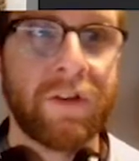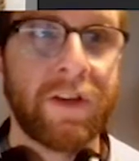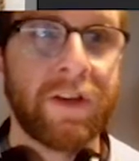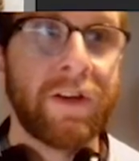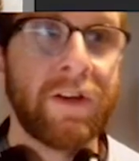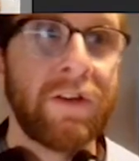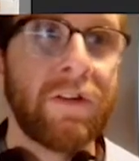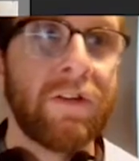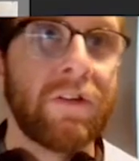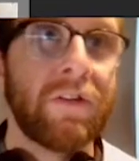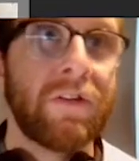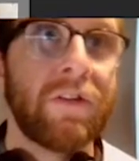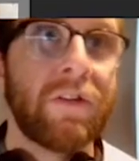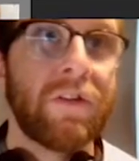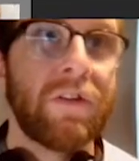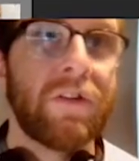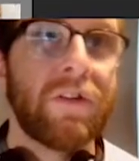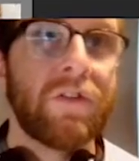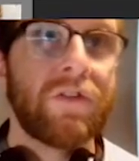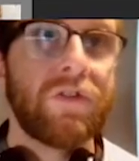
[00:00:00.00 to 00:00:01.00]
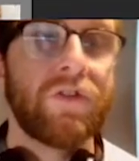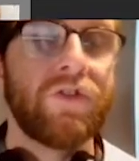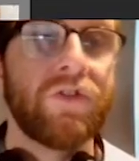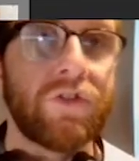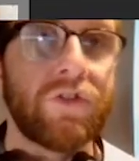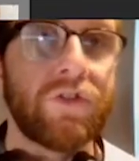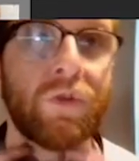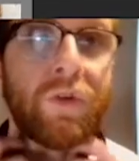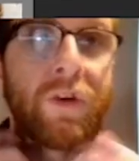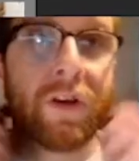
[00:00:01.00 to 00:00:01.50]
here. So you can
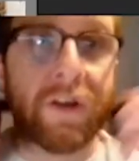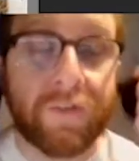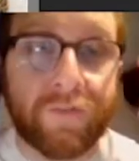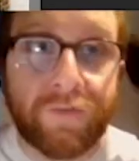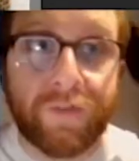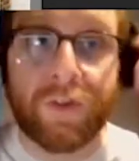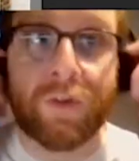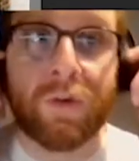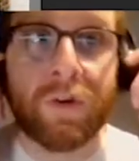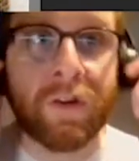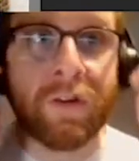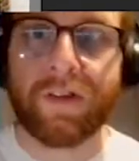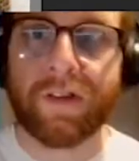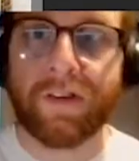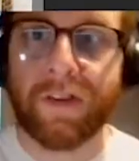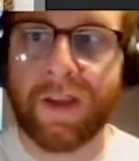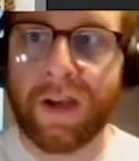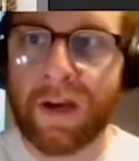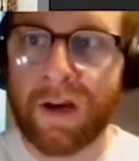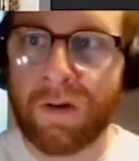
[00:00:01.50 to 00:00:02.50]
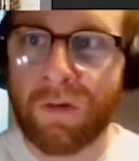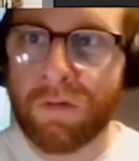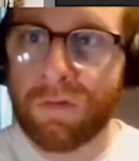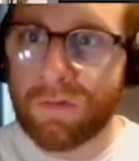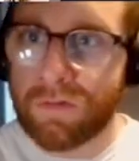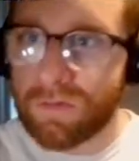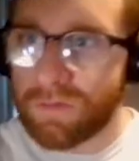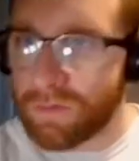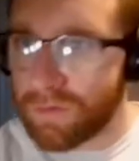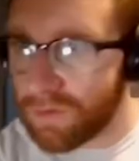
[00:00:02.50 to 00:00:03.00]
go ahead and view it. Now,
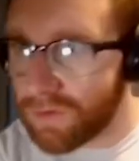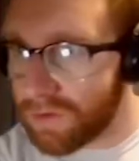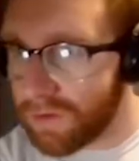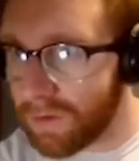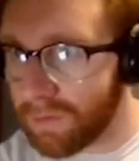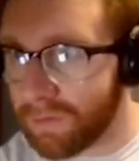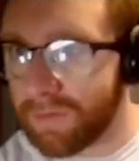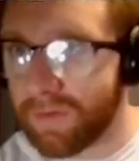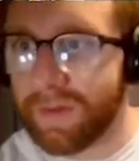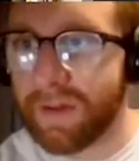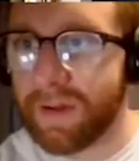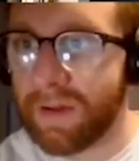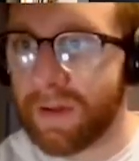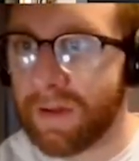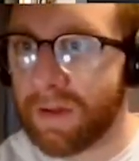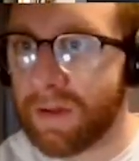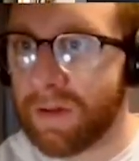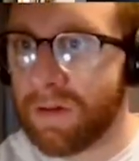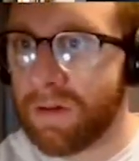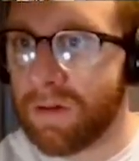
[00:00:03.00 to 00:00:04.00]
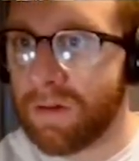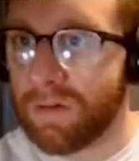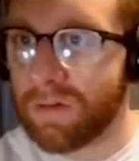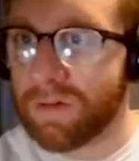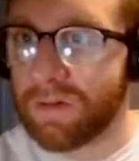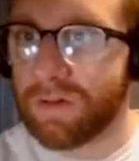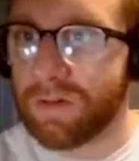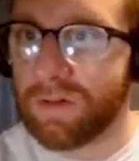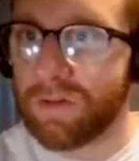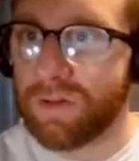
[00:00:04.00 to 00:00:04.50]
something
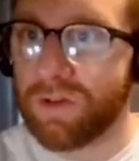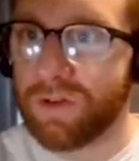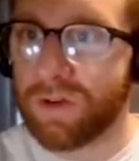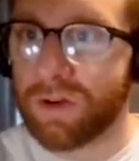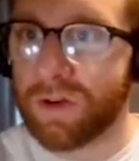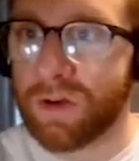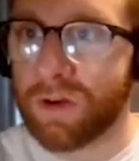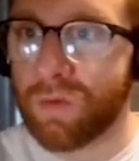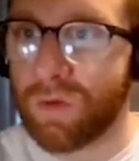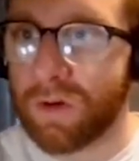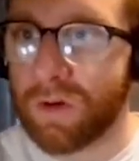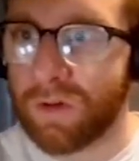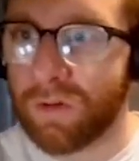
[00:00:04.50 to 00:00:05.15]
you're going to want to